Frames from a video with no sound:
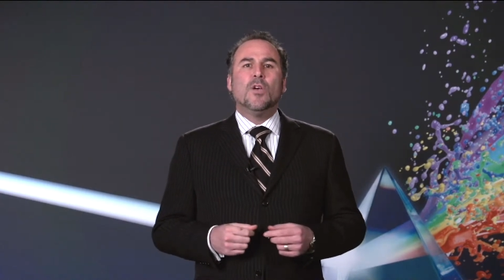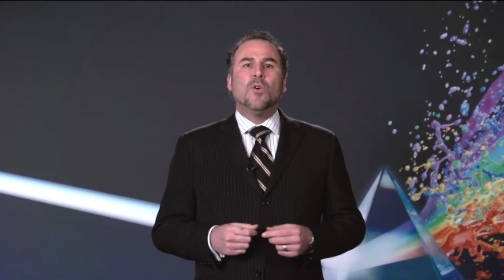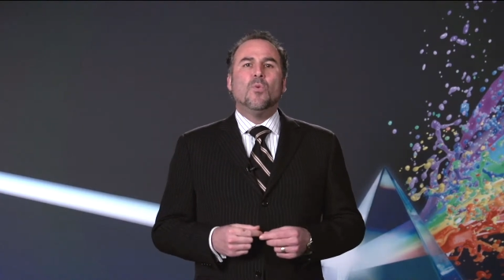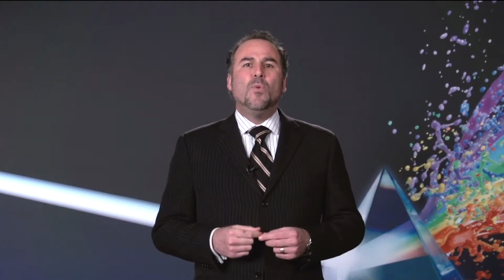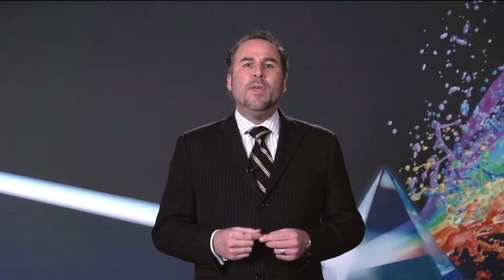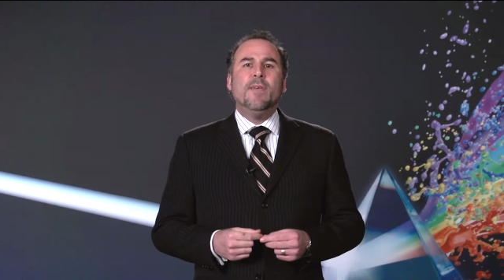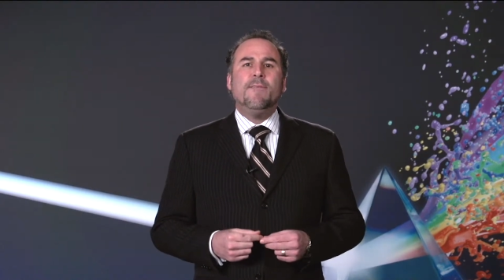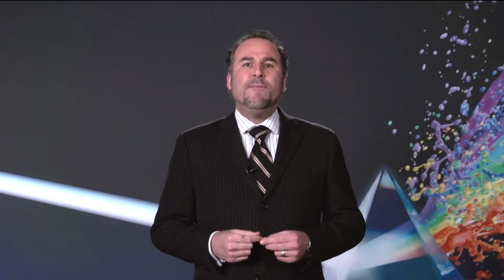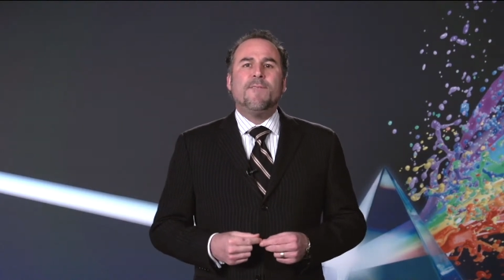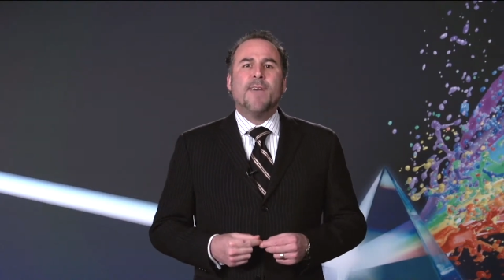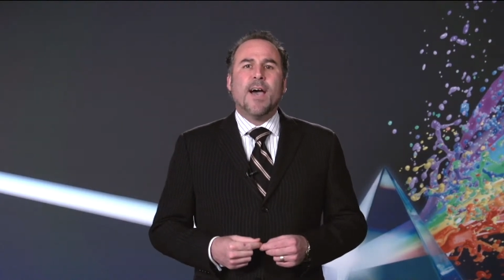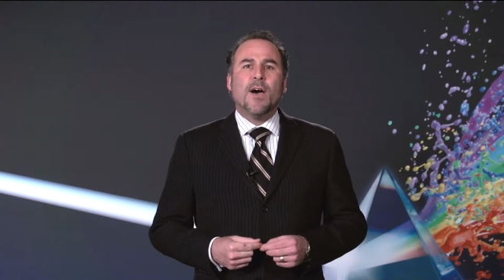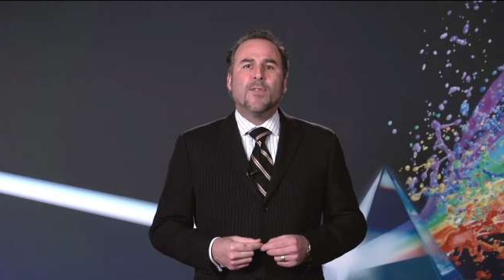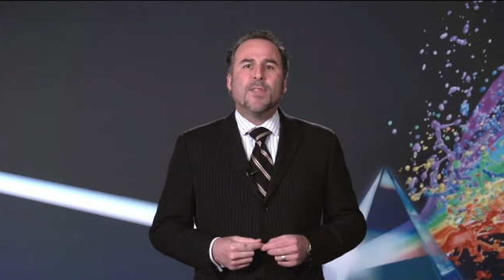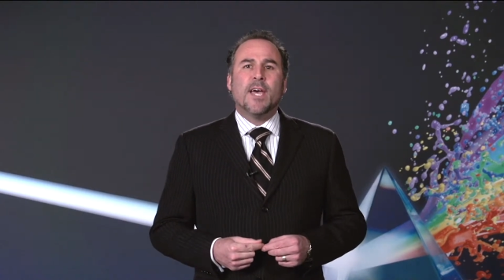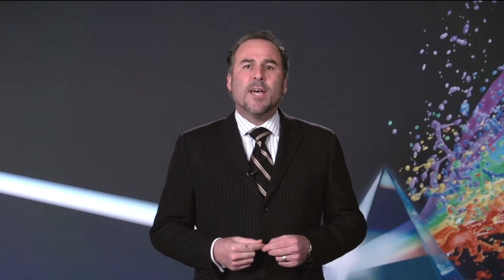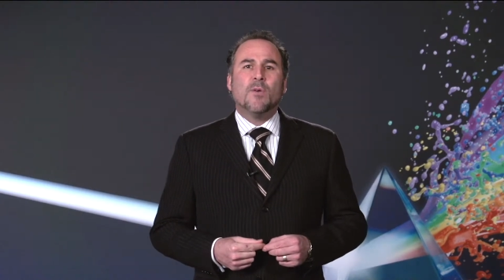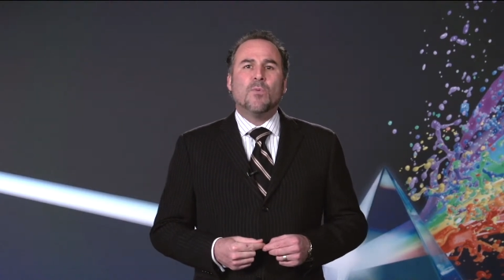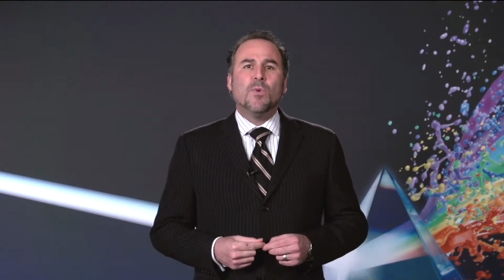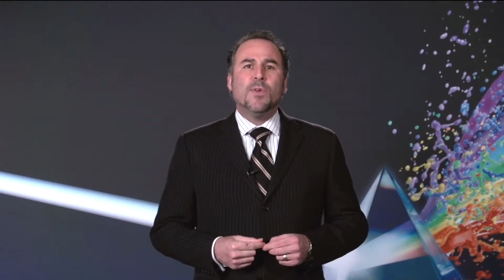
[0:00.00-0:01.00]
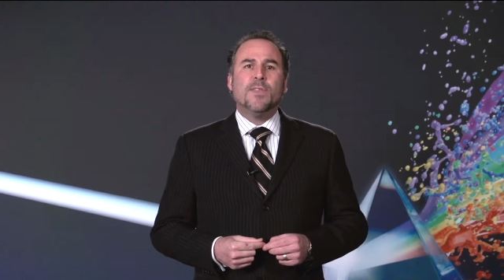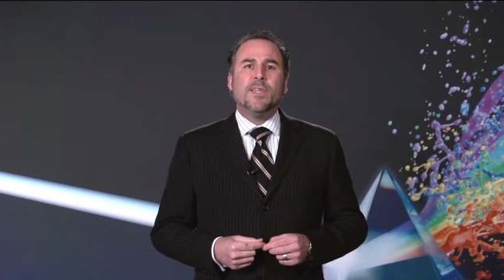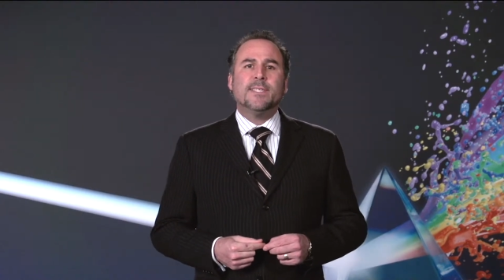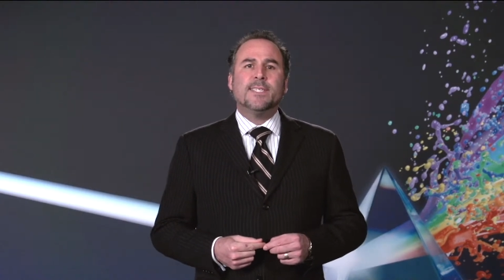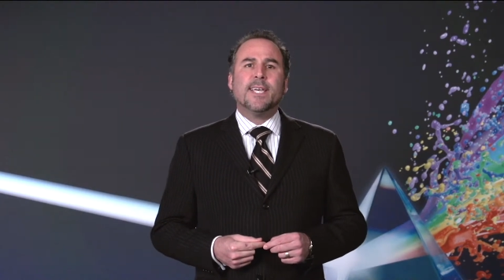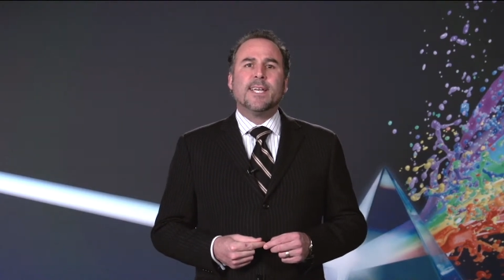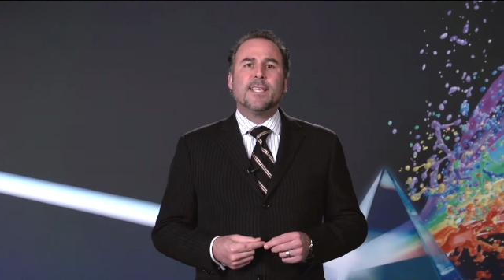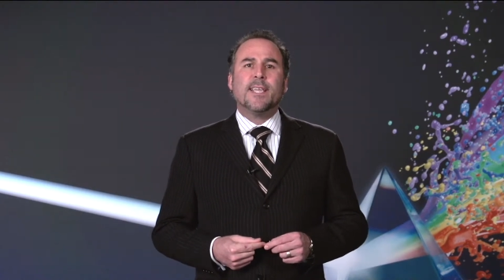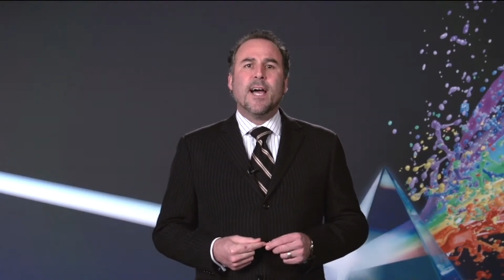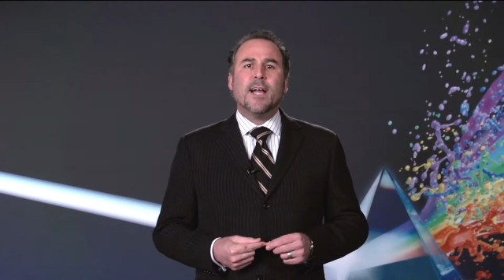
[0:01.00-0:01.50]
We have found that with the
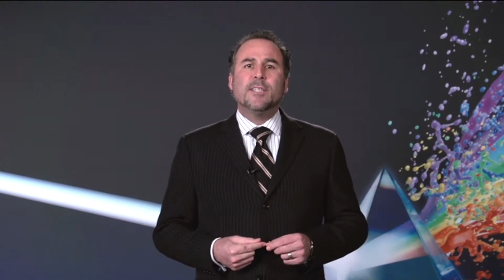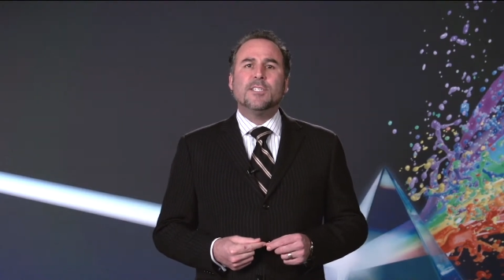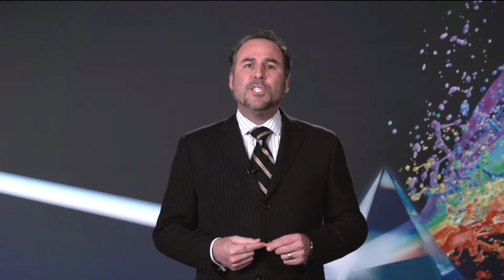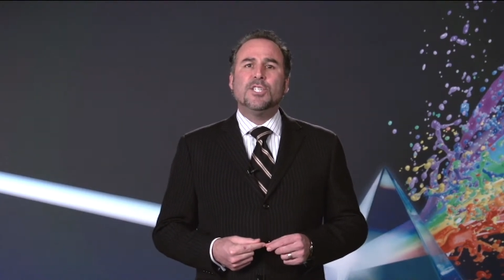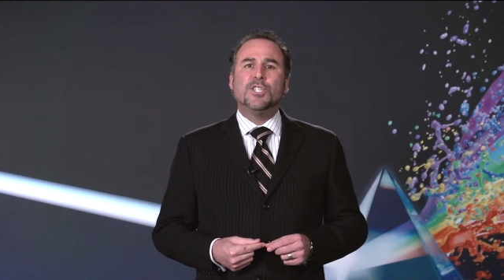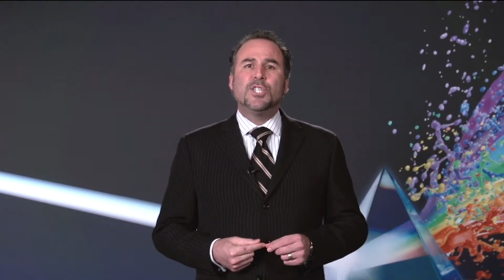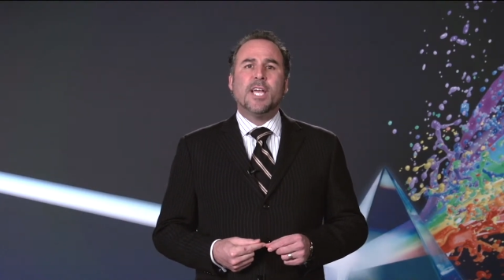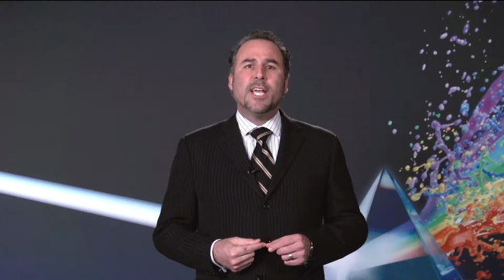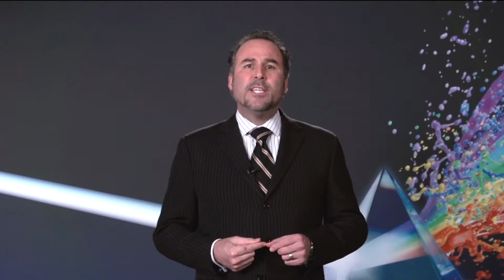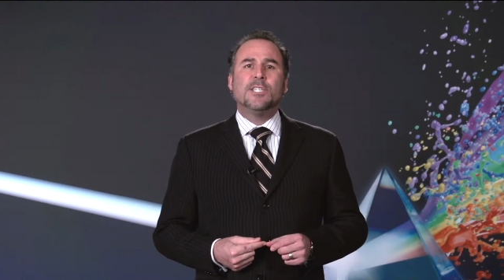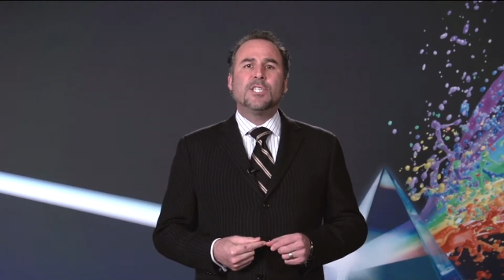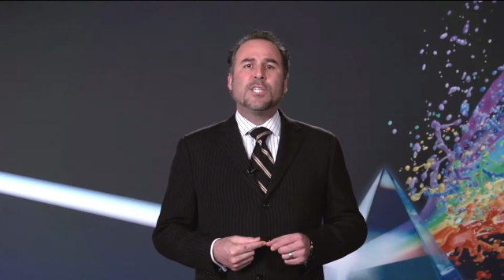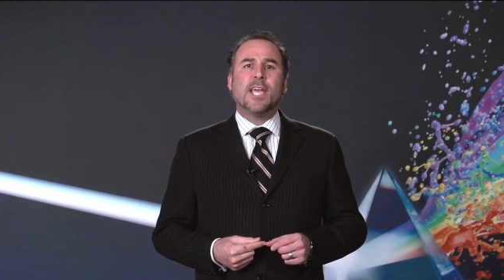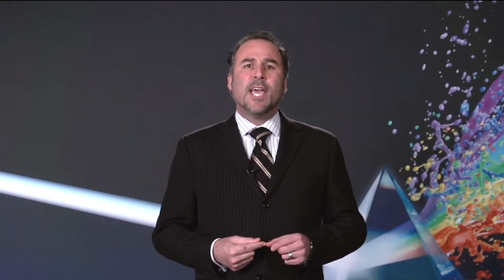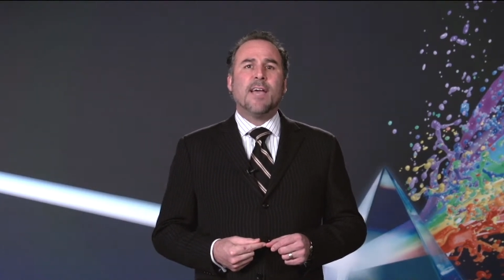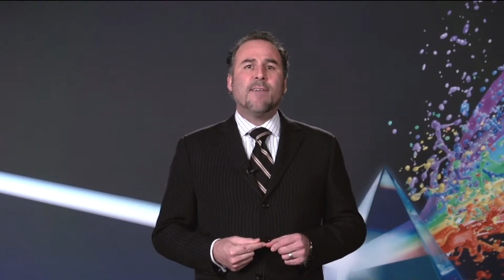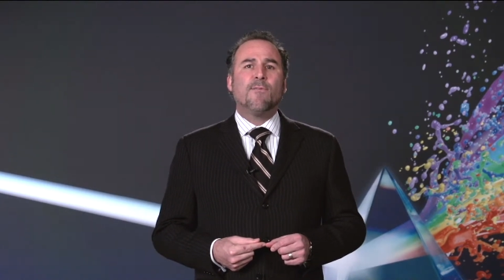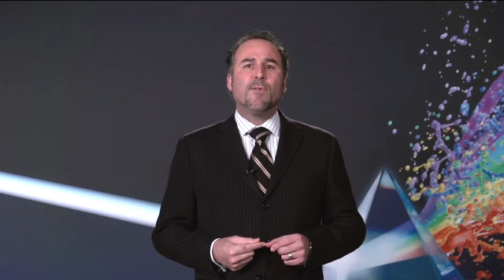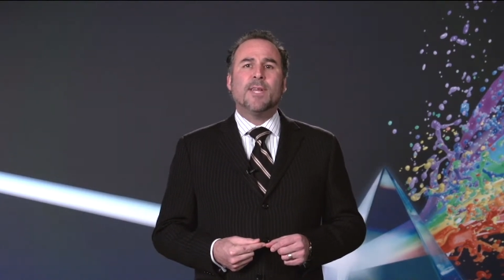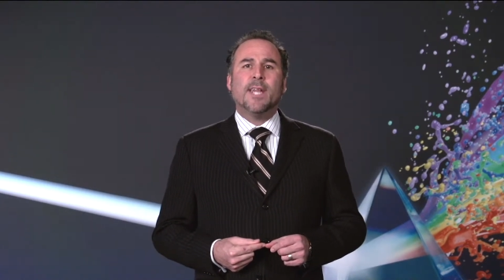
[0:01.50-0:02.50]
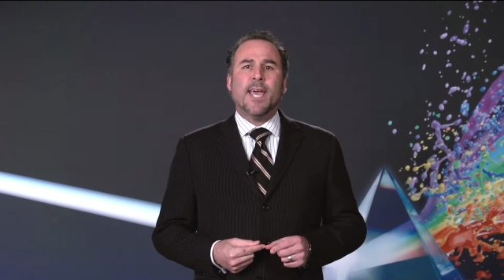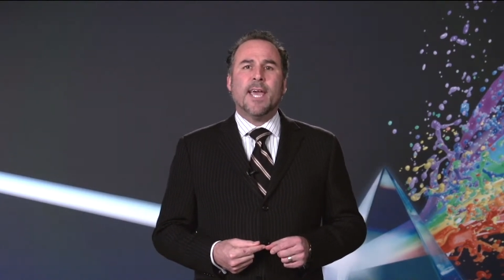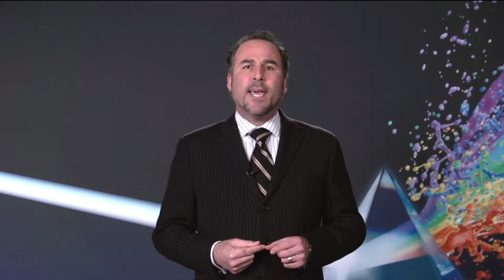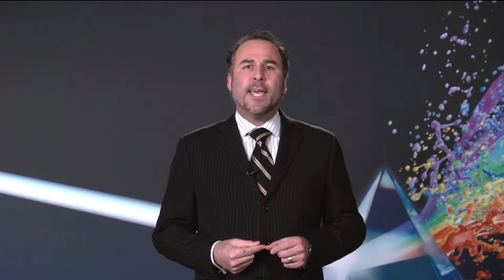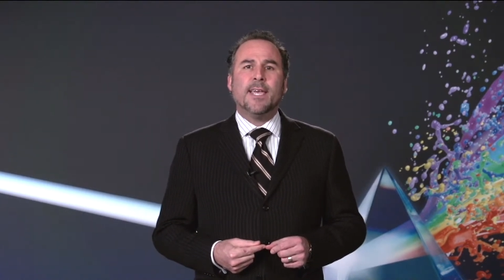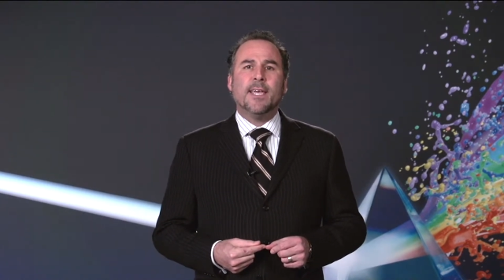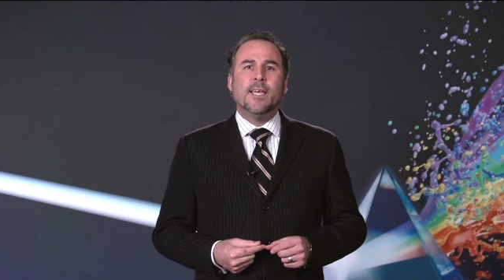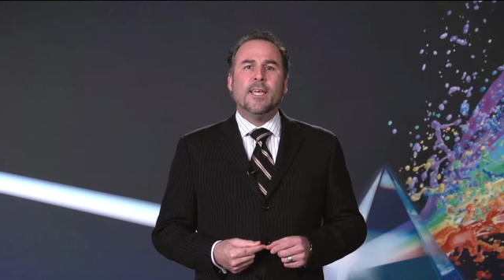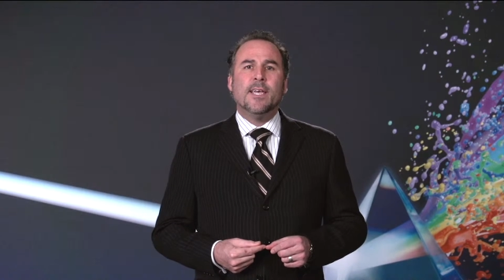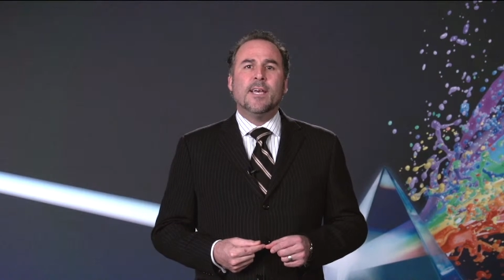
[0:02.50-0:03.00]
technology changing every
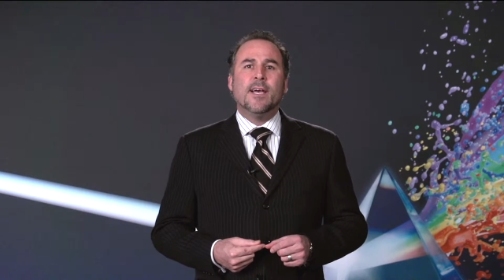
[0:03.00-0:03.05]
day,